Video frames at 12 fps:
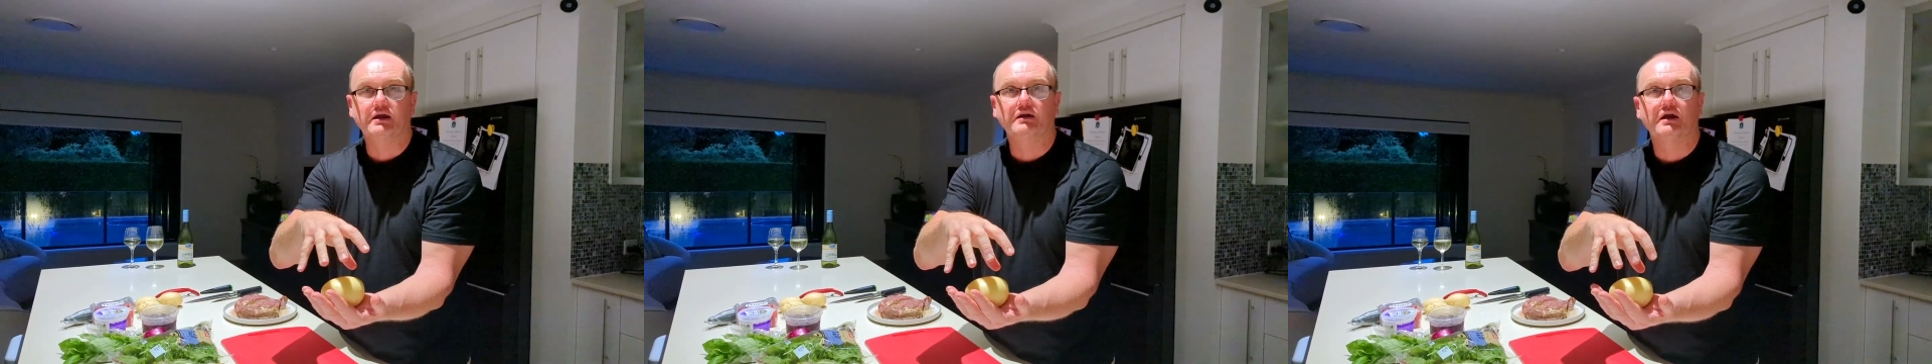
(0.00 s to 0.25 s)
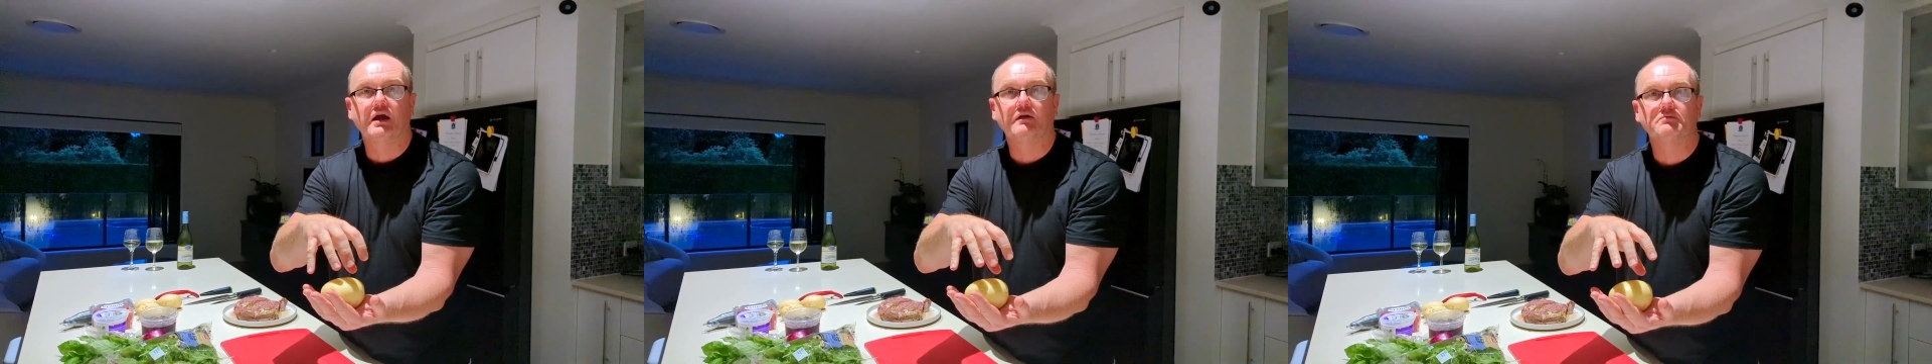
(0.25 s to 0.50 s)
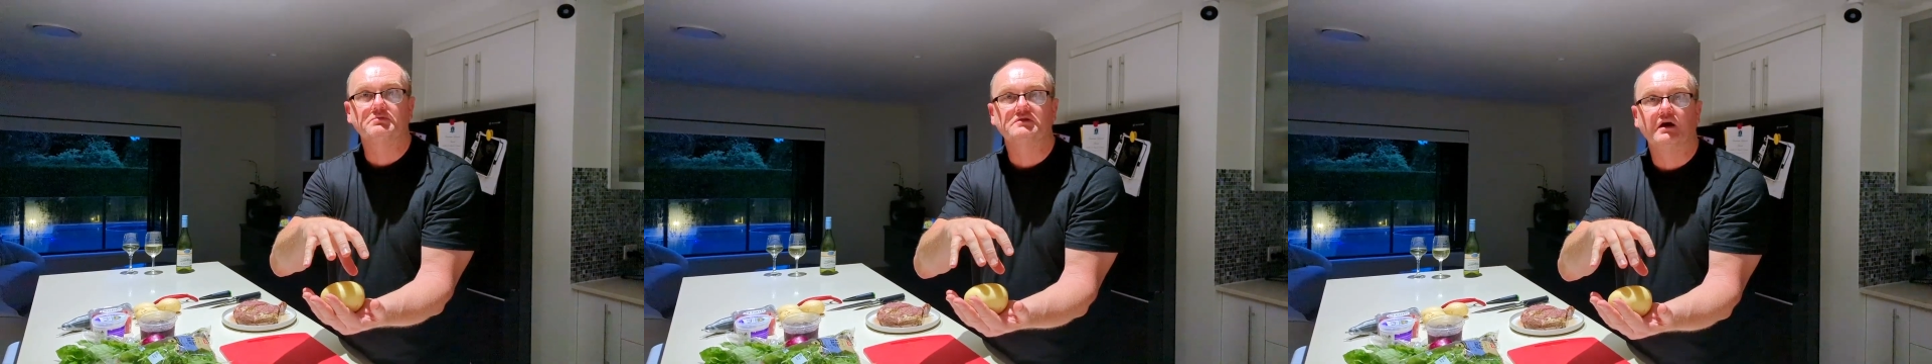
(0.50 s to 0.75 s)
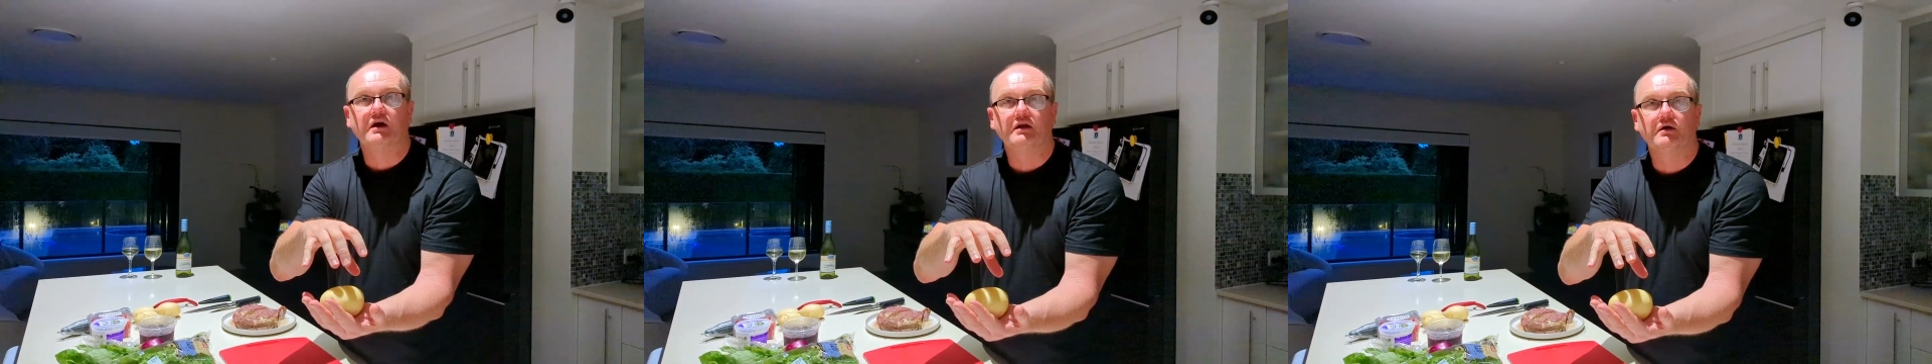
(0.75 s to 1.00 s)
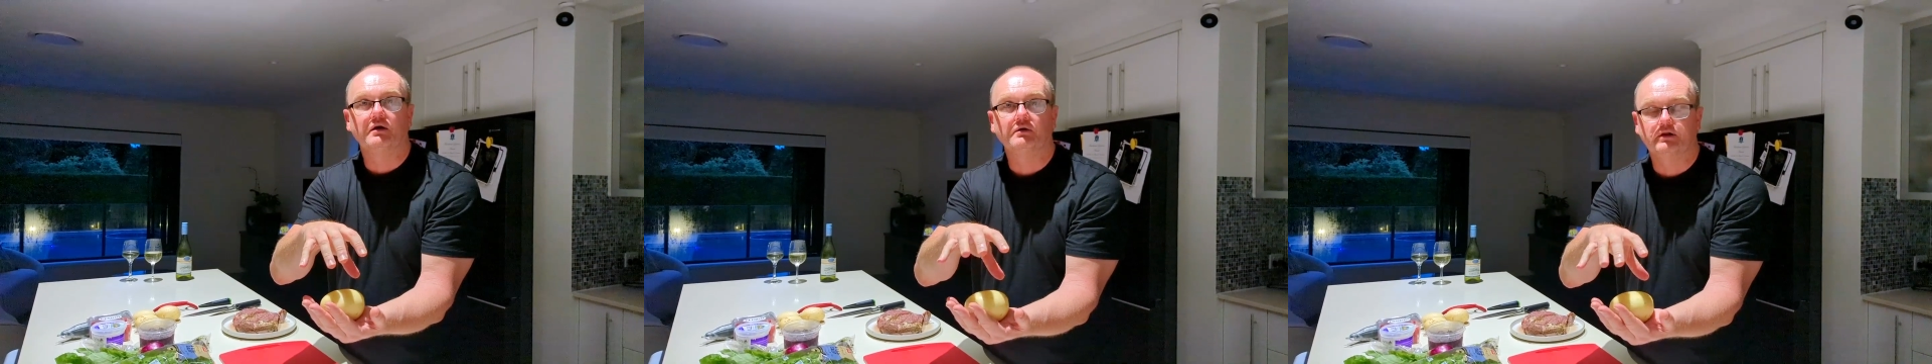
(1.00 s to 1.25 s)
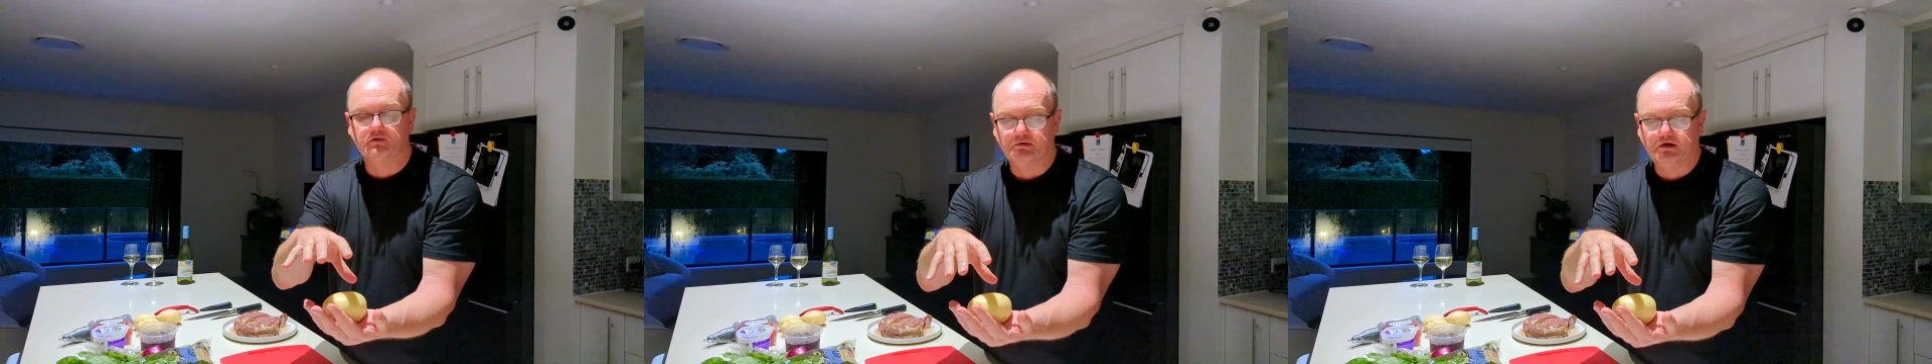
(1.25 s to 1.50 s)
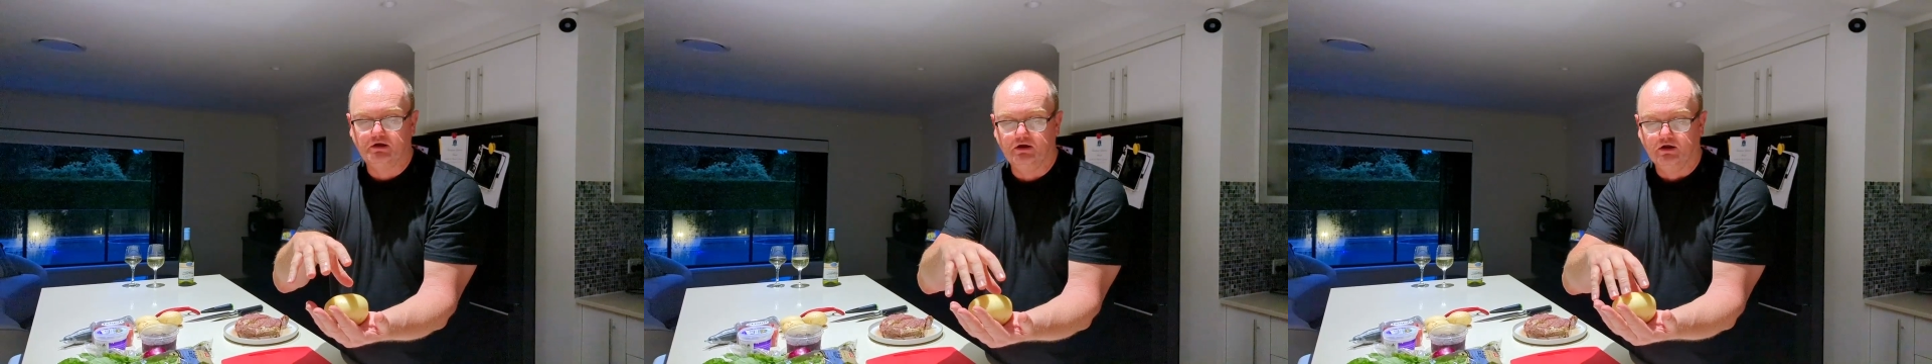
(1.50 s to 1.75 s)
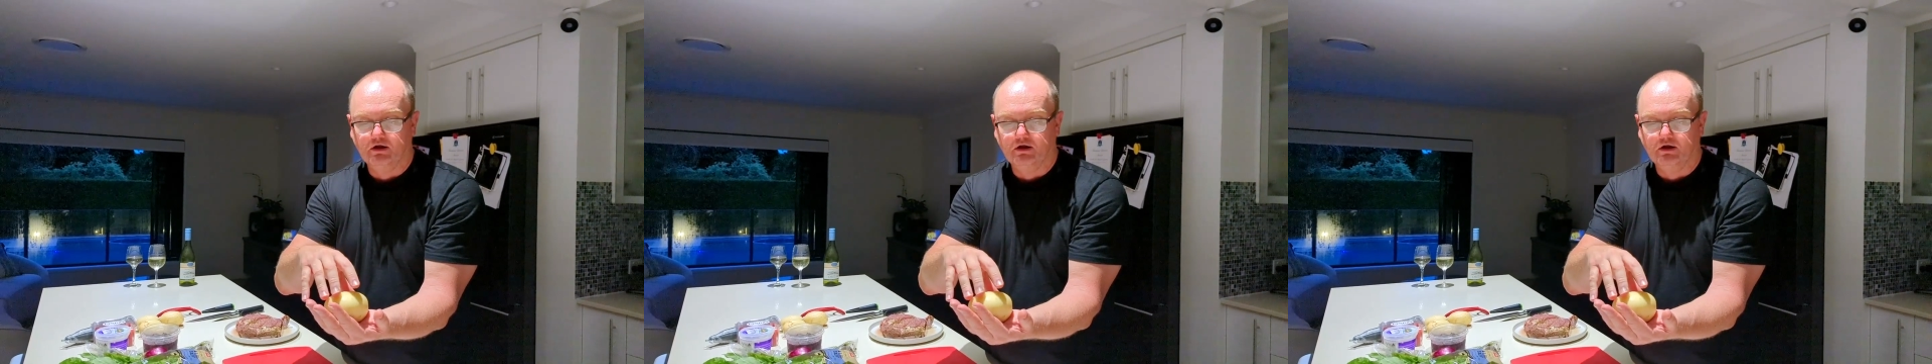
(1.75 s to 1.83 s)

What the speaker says: down the potato a little bit.